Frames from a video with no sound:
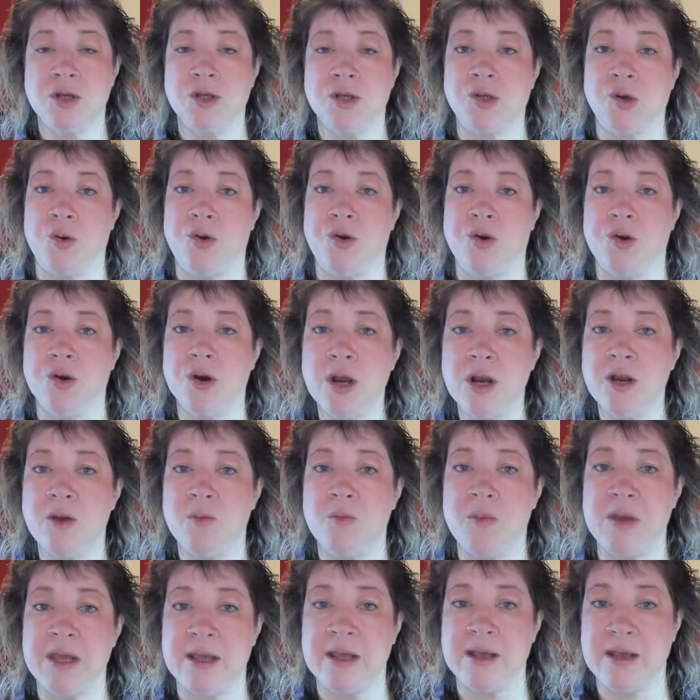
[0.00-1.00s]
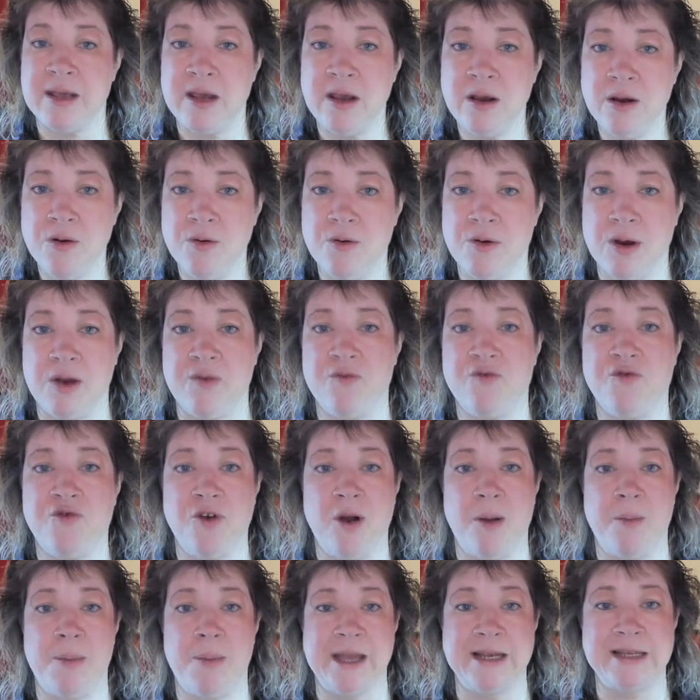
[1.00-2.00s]
So you're going to be hearing
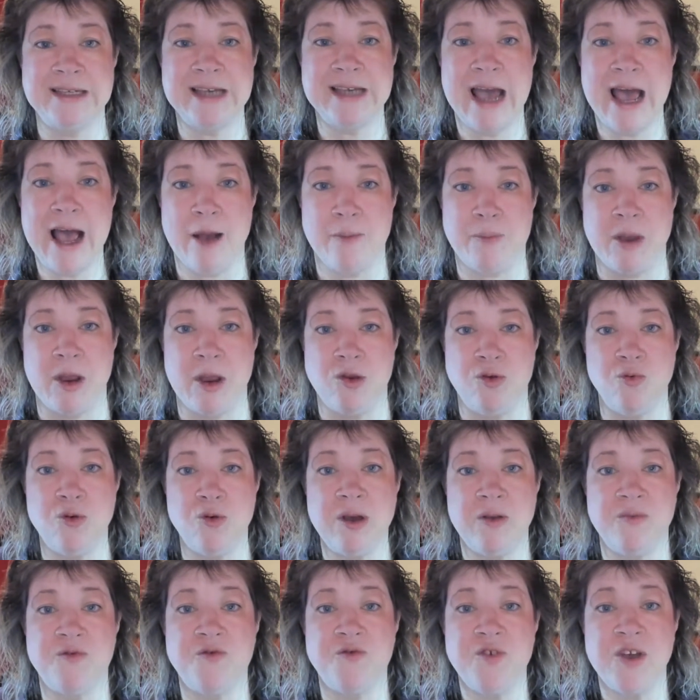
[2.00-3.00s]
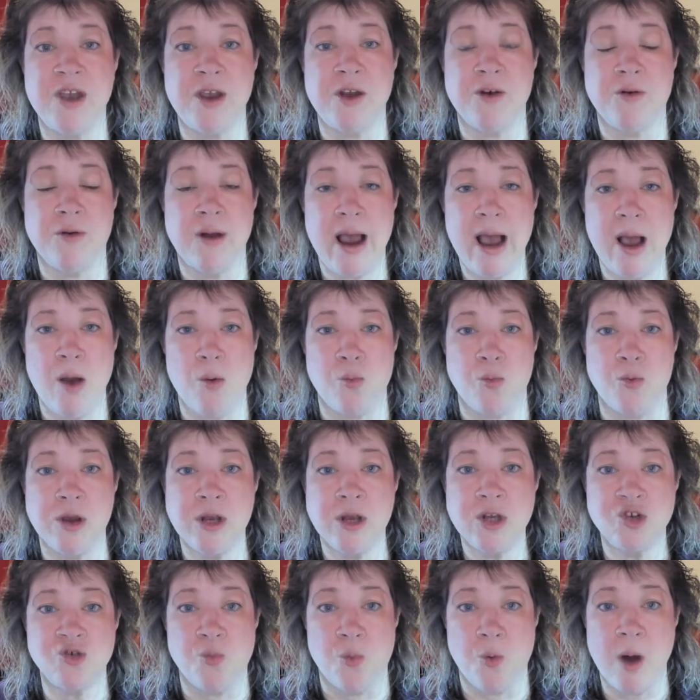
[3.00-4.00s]
from the top, and you can figure out
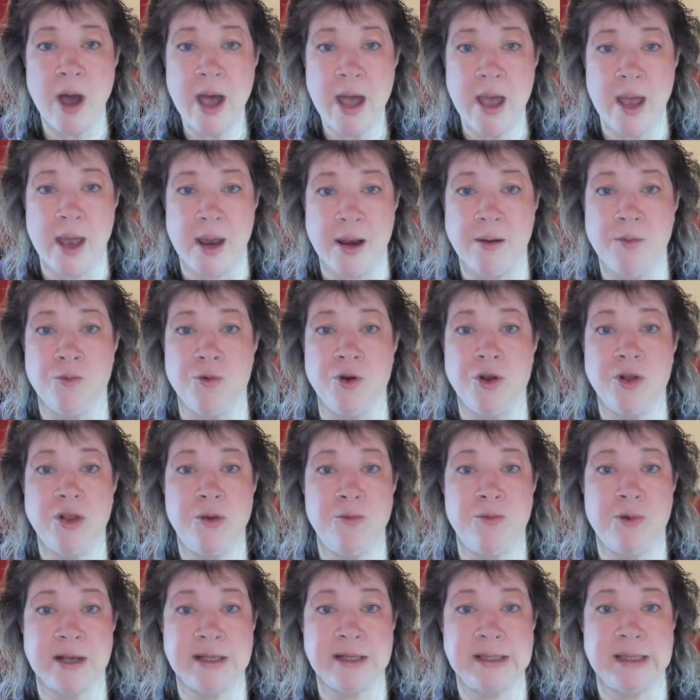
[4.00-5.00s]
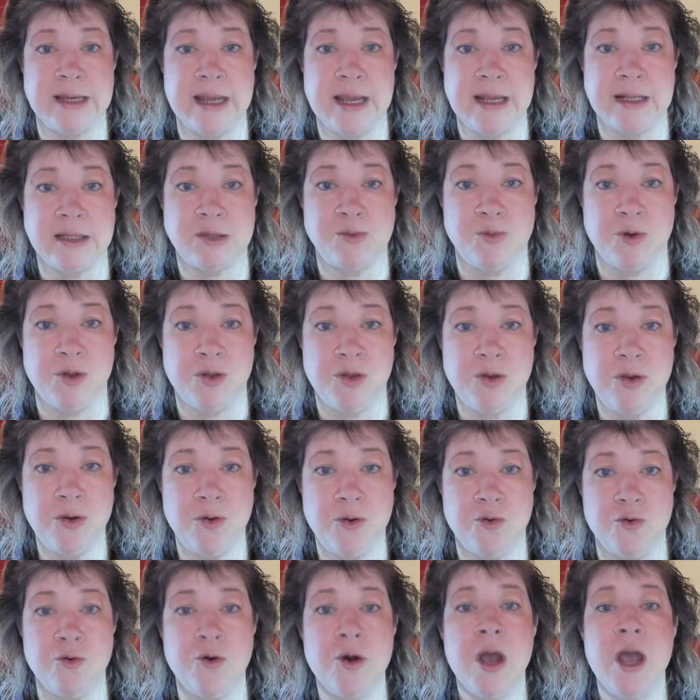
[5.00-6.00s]
which one really resonates with
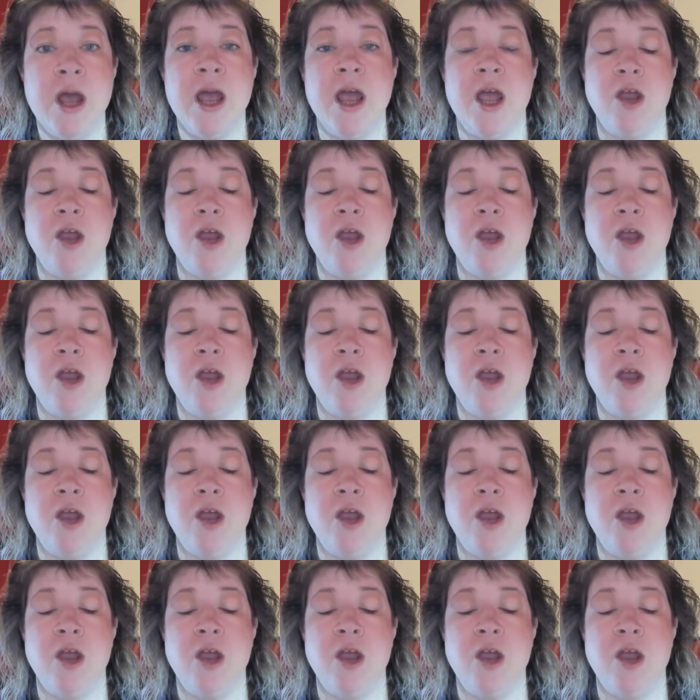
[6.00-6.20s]
you.